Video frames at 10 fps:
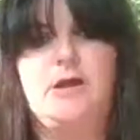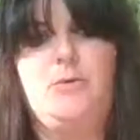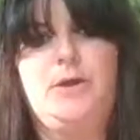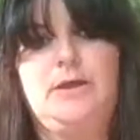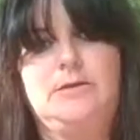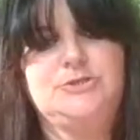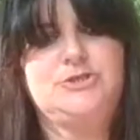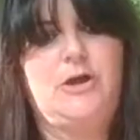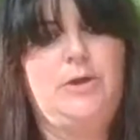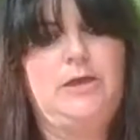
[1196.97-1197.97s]
going and
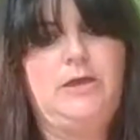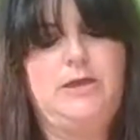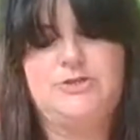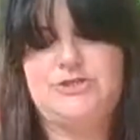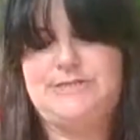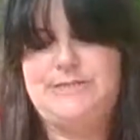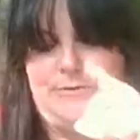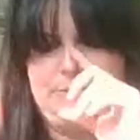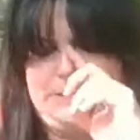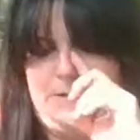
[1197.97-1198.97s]
showing each
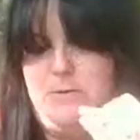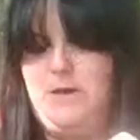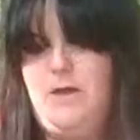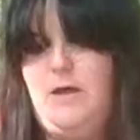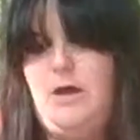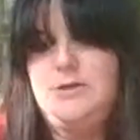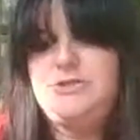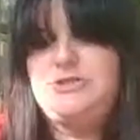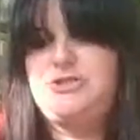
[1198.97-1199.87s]
suit. So I'll just